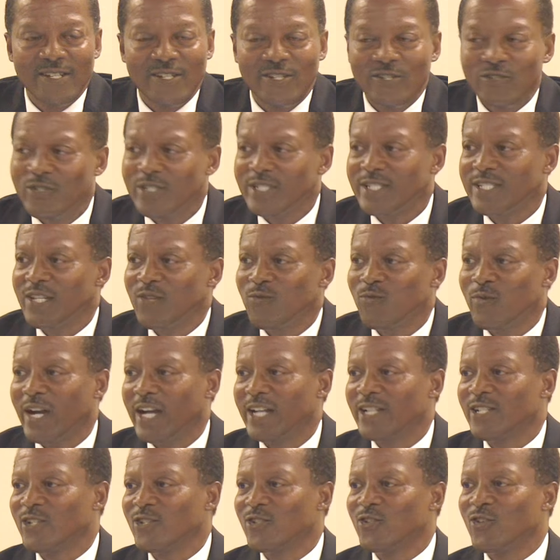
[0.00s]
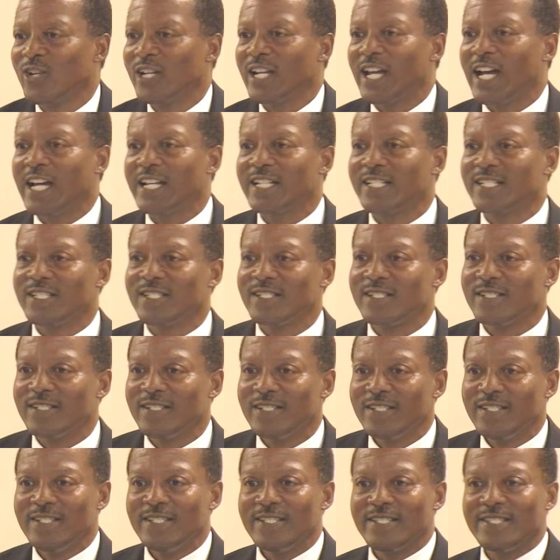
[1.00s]
Do you see why the Lord had to
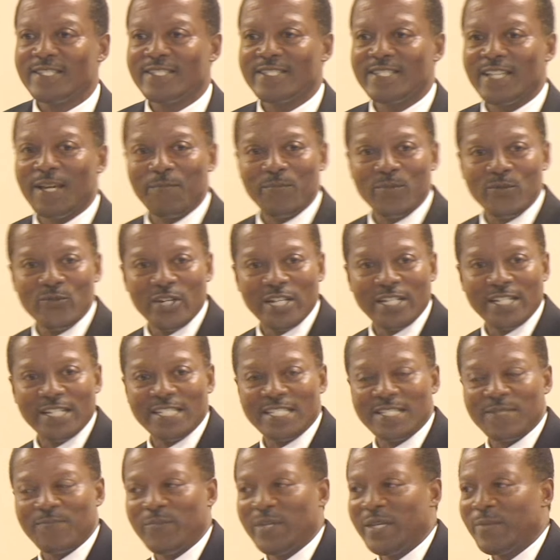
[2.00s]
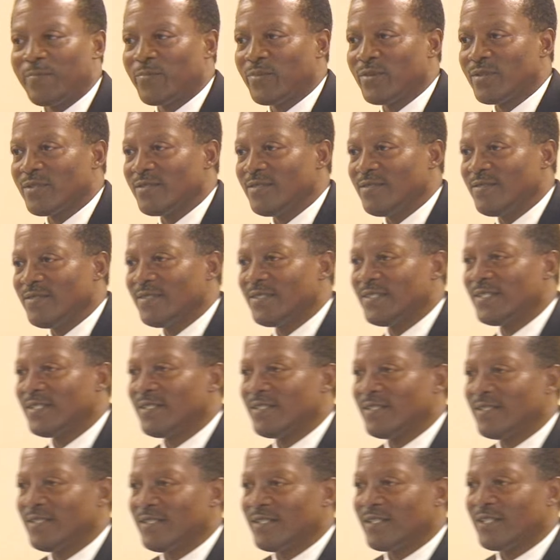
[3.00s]
separate his people,
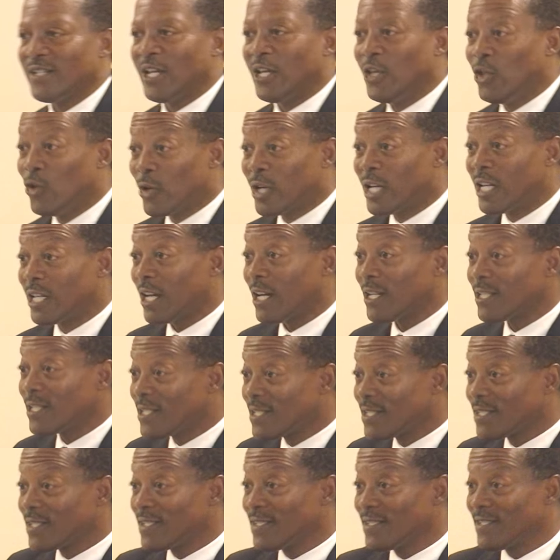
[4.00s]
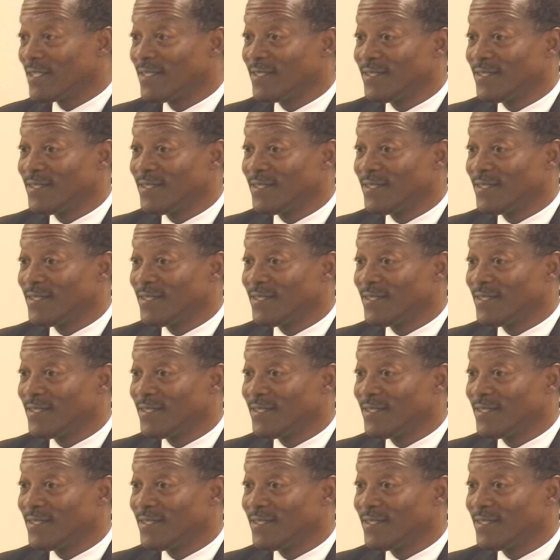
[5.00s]
the Huguenots,